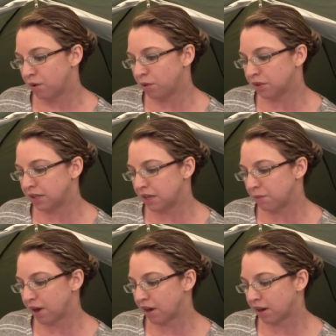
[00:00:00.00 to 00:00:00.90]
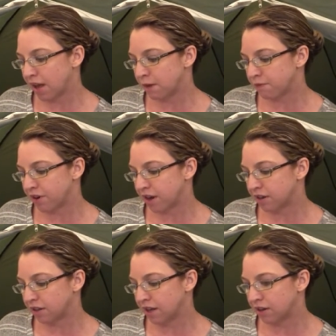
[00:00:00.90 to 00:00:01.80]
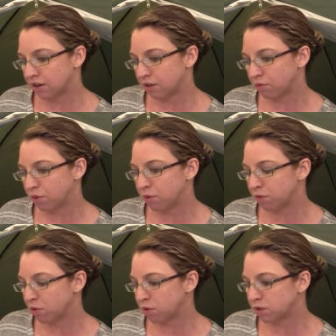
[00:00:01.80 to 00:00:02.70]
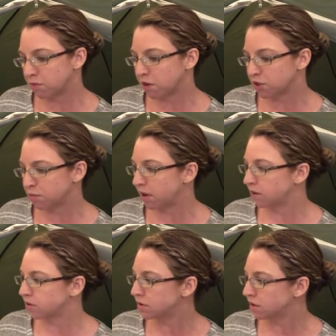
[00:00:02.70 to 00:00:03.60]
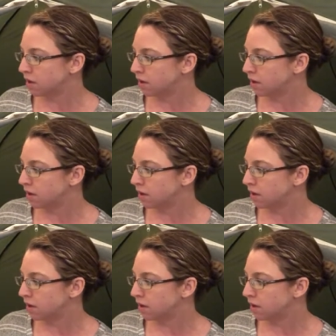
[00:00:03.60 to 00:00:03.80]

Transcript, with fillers: We'll need it by our campfire later when we roast marshmallows.